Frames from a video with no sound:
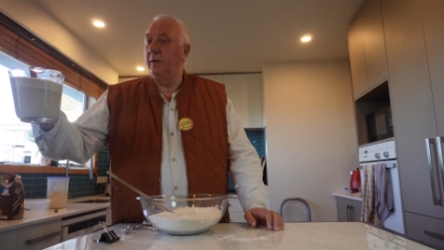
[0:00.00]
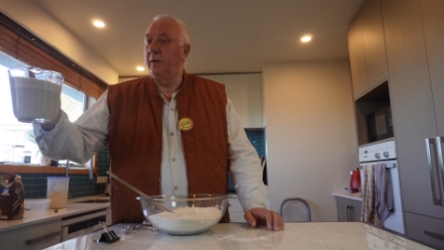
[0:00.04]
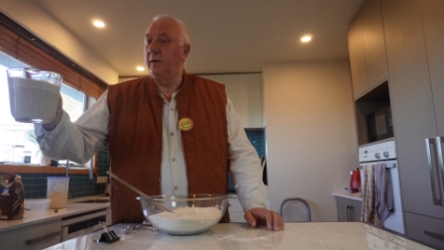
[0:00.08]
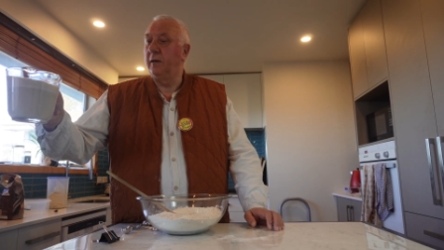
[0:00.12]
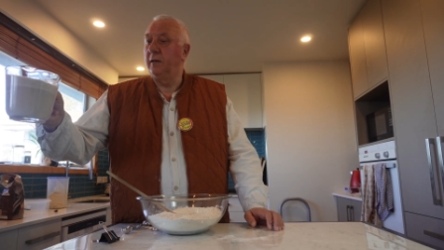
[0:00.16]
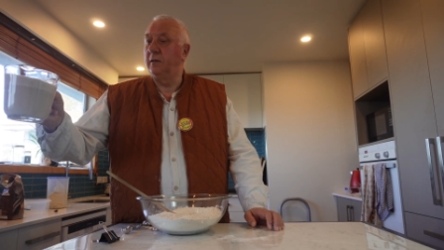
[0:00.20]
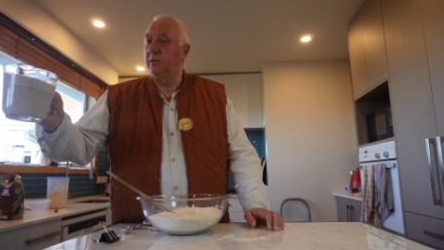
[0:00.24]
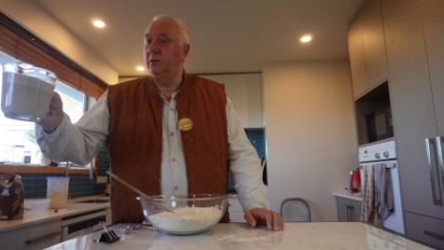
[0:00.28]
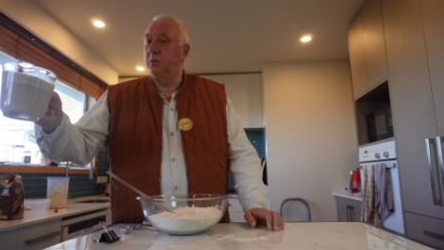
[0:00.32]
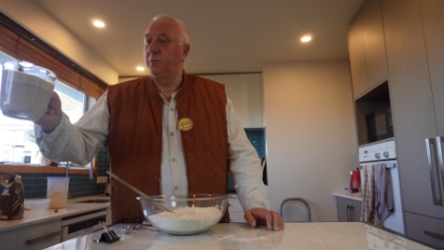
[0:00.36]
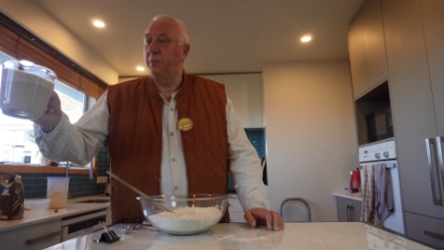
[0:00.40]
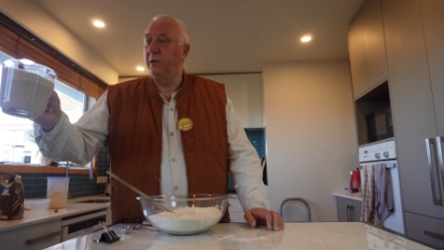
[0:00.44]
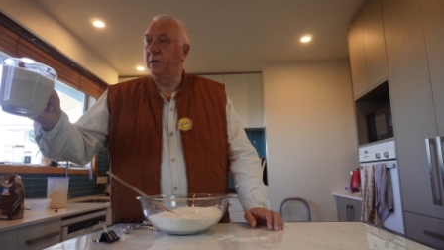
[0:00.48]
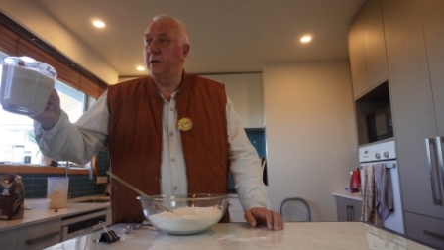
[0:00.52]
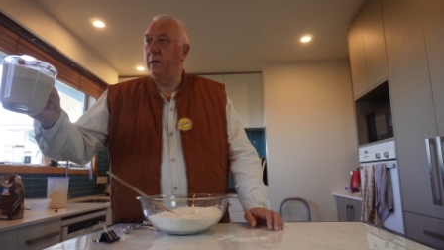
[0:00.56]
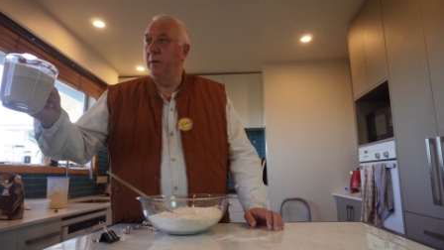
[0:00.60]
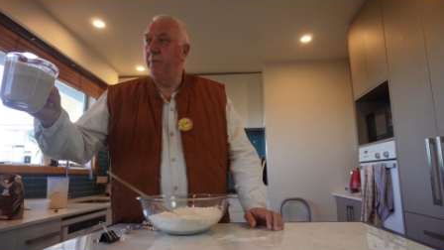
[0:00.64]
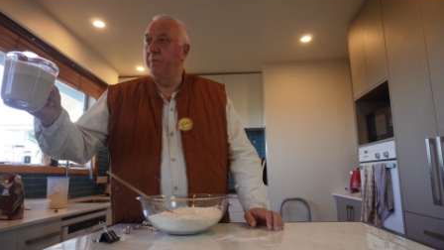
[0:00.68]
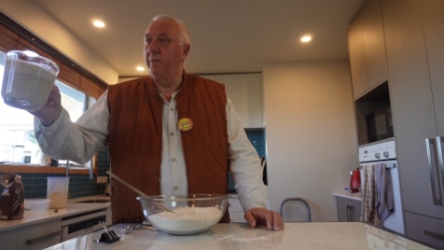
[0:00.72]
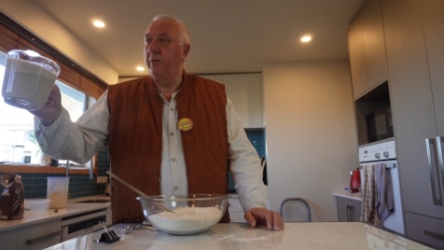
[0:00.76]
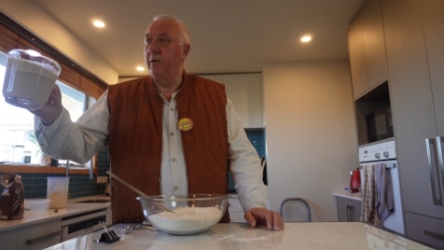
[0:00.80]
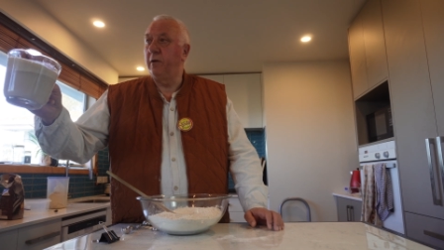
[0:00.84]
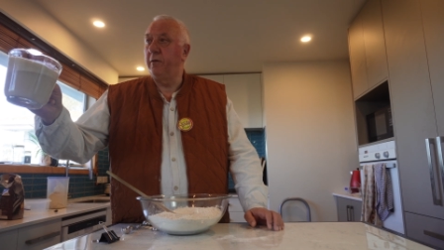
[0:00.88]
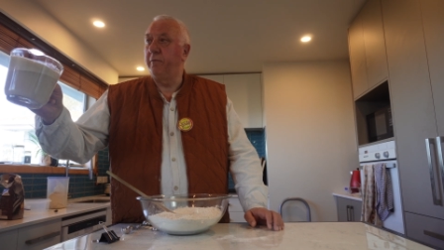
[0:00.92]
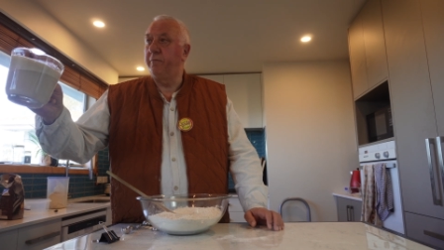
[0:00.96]
it's become
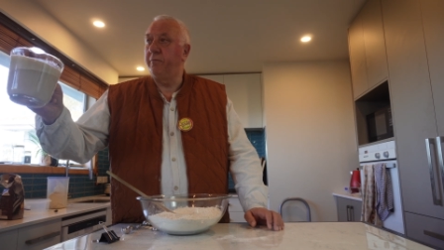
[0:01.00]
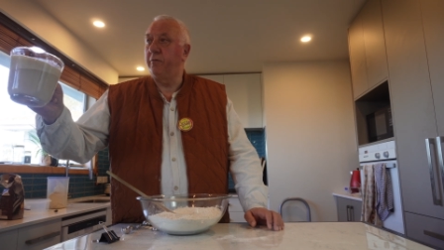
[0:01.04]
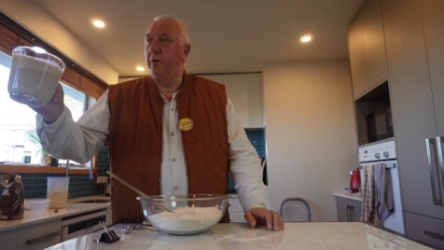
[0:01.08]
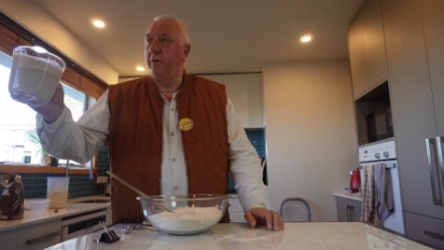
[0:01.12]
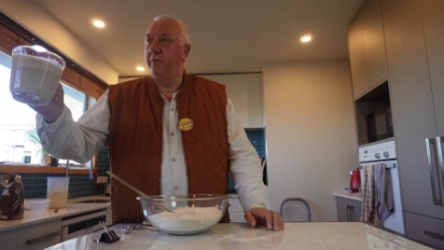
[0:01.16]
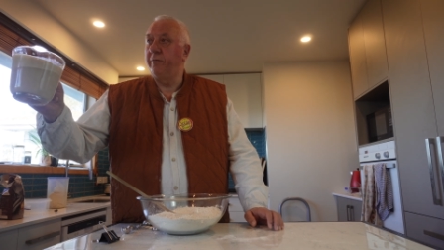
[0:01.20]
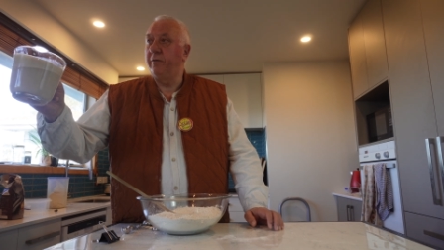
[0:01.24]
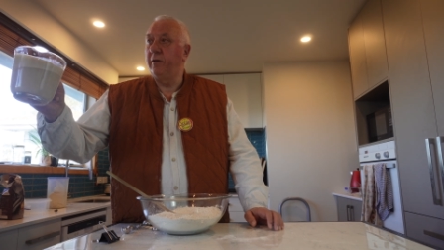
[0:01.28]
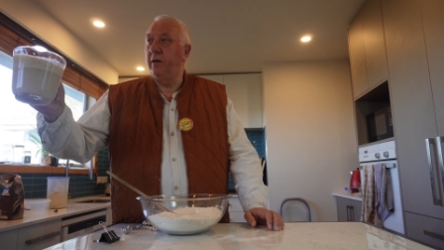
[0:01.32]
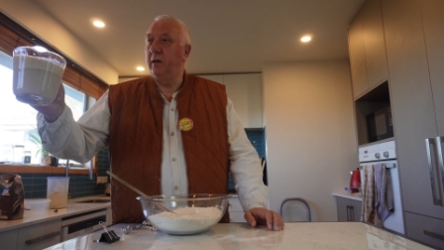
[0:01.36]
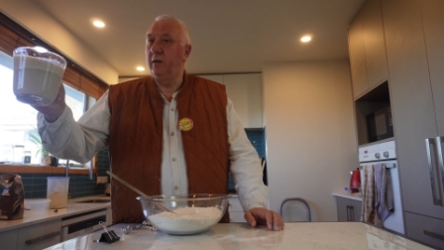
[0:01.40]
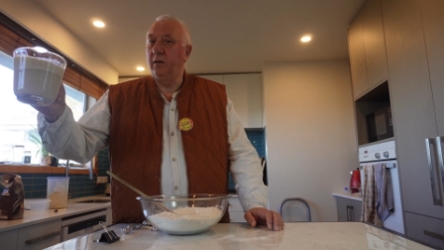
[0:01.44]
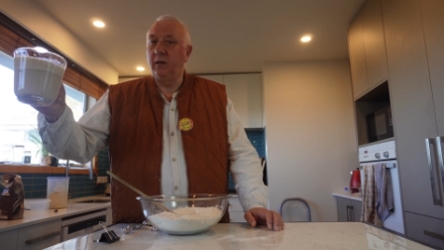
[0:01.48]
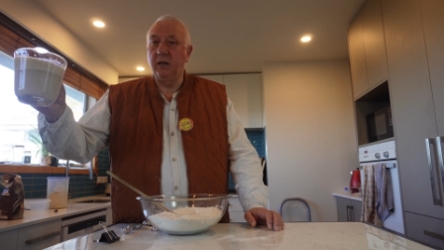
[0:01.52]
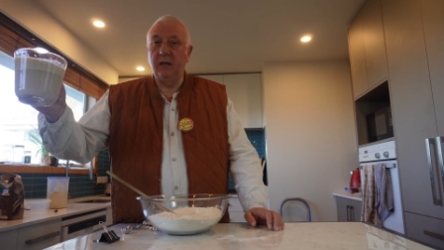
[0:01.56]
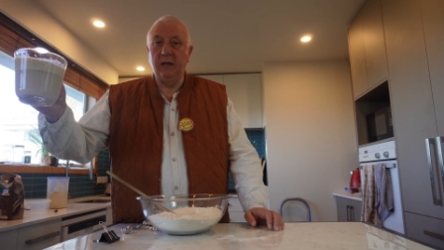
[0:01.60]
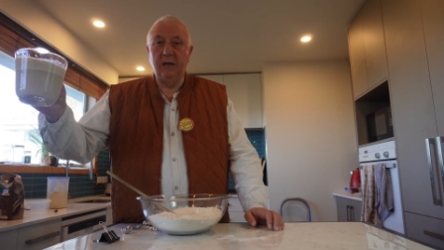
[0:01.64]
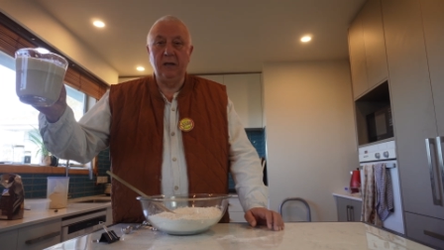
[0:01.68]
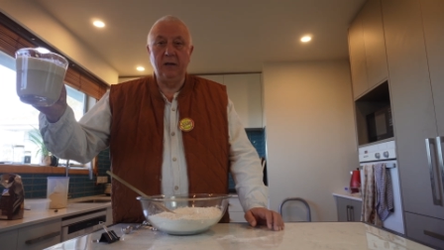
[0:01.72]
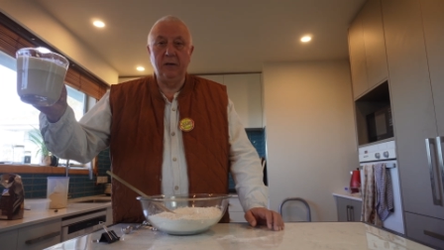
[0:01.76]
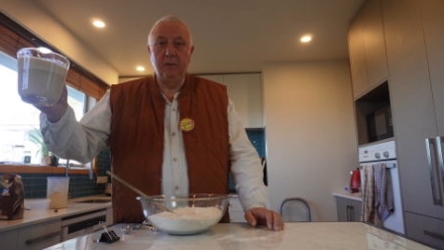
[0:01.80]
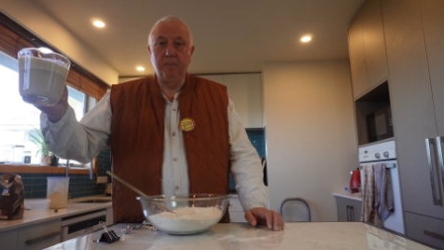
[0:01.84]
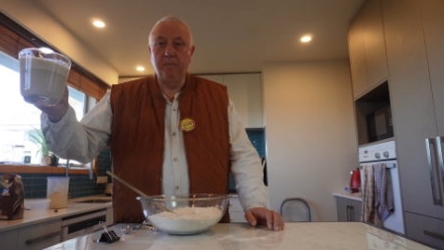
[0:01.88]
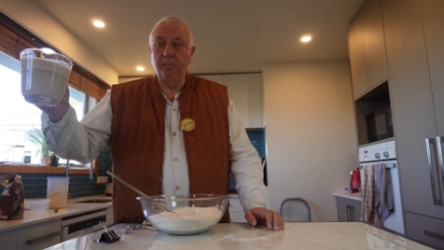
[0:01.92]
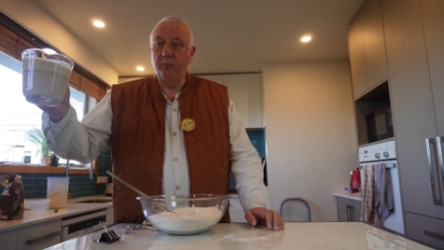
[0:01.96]
very frothy,
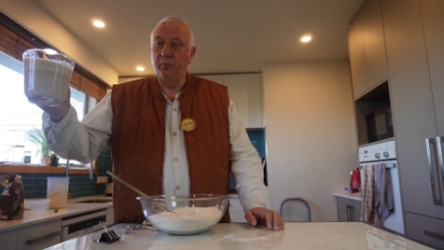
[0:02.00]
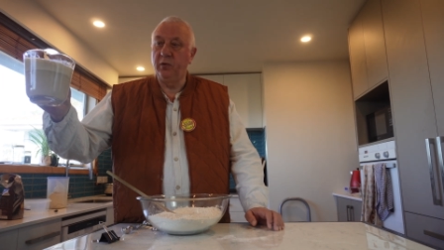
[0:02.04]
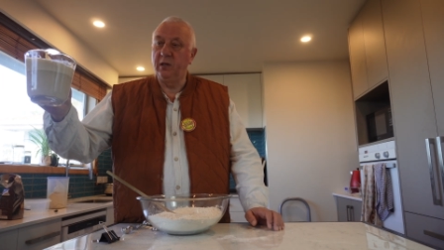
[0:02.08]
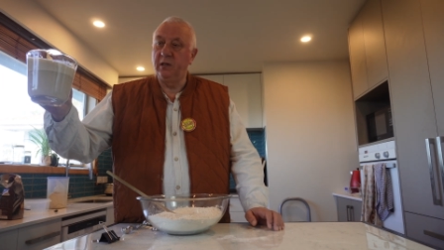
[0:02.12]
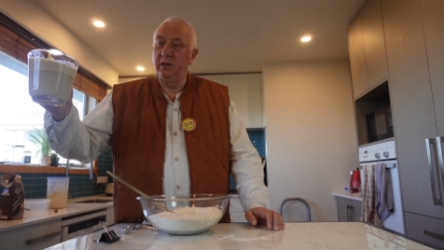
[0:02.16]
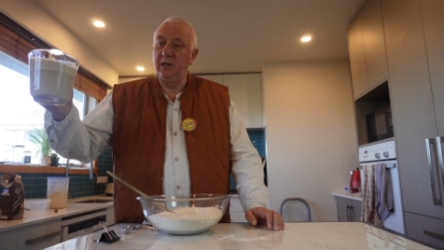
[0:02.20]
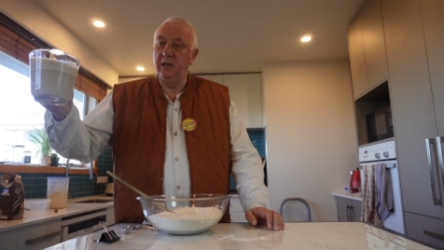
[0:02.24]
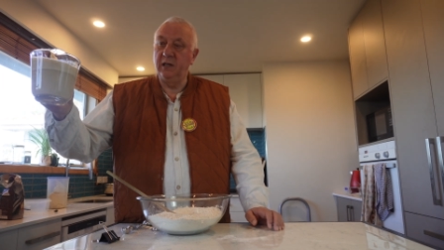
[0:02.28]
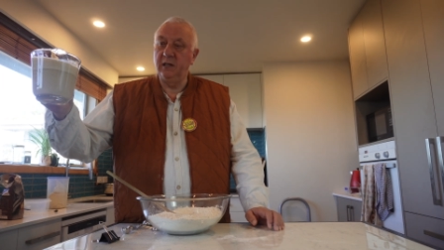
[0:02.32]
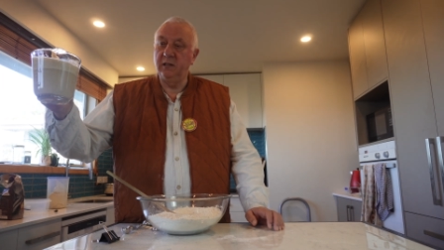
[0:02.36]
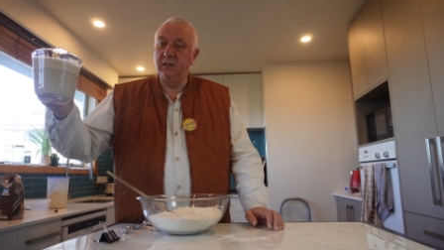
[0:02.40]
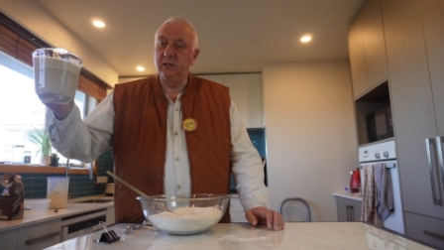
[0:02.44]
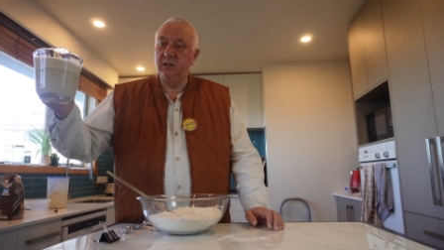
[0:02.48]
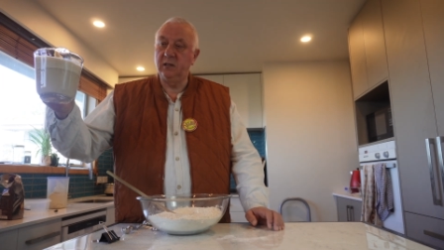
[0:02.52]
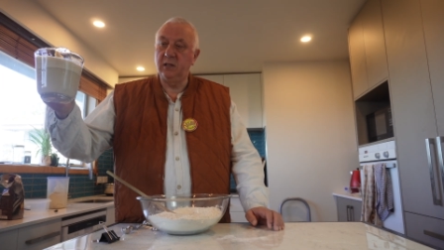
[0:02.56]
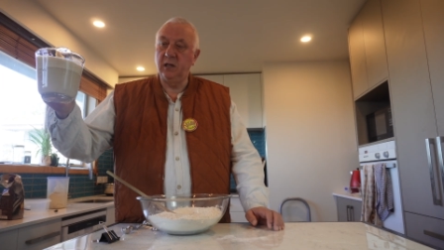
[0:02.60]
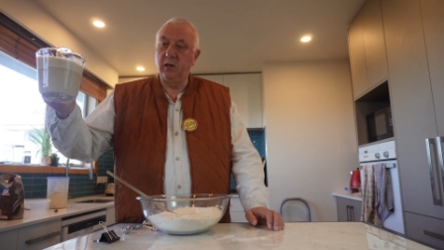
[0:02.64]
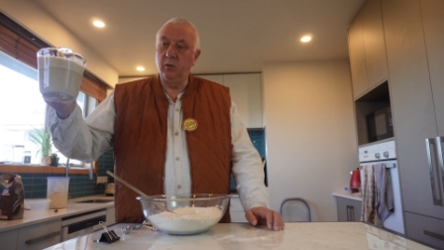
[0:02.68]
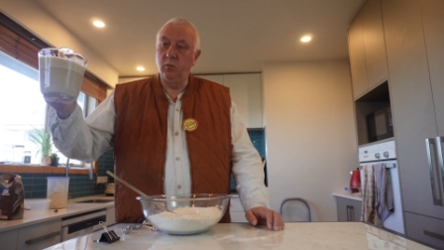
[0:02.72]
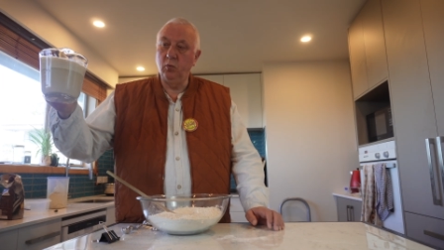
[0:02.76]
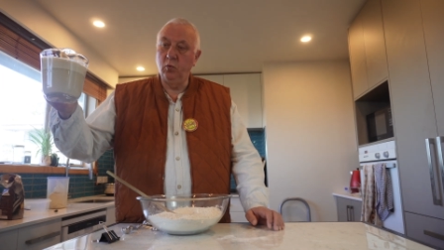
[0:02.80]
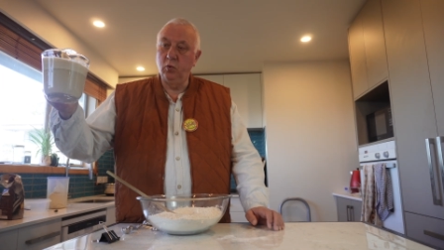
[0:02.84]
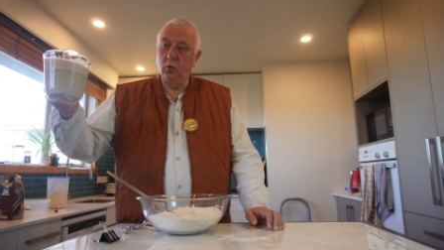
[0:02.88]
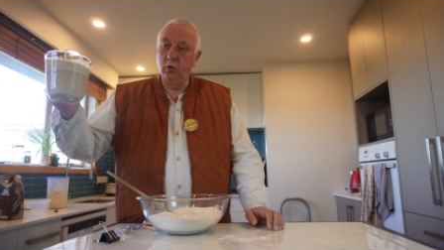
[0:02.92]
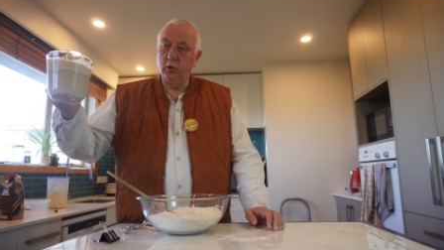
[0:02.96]
the yeast
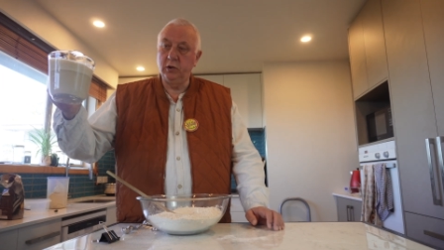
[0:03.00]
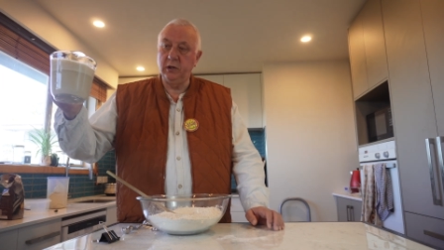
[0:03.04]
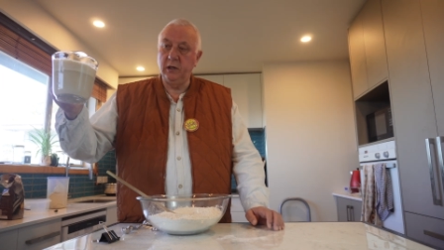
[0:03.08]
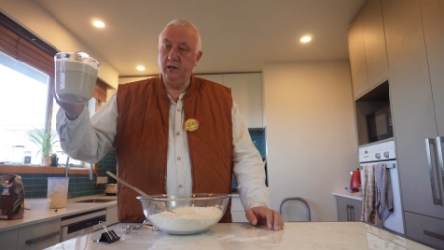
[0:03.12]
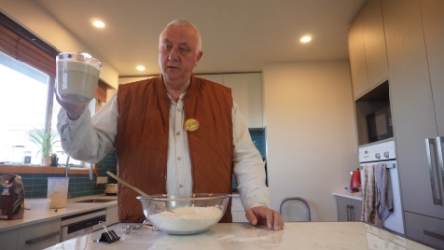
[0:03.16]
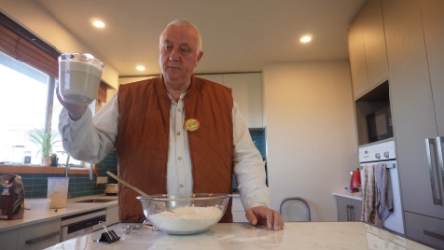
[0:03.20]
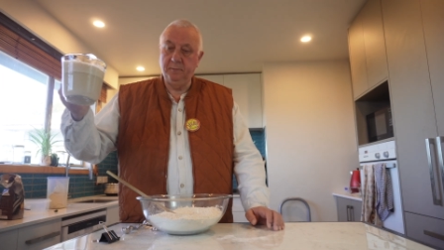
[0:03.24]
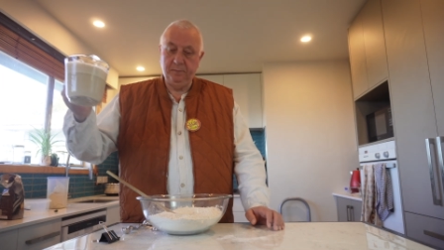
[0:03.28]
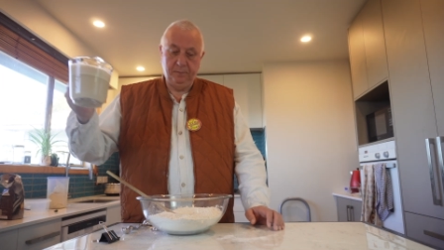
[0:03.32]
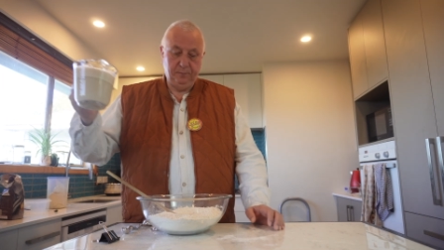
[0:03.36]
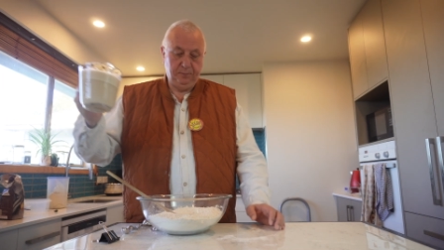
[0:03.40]
and water,